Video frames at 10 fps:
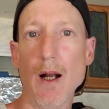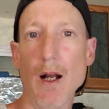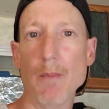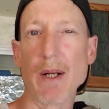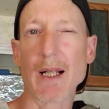
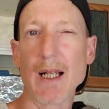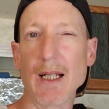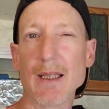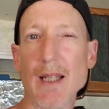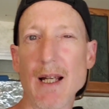But I got
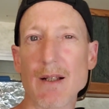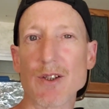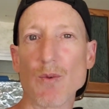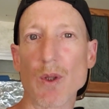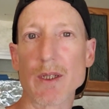to get that
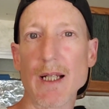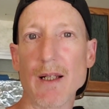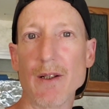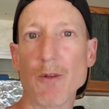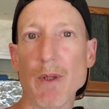action worked
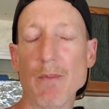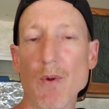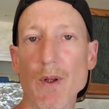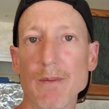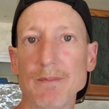out a little bit
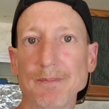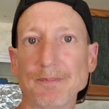more.